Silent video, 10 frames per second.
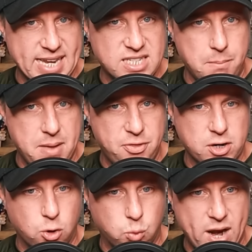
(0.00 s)
into
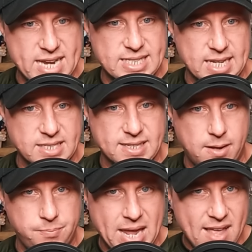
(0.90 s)
mythical
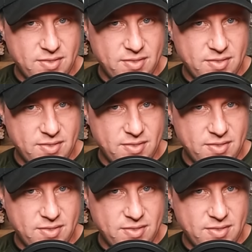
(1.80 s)
racism,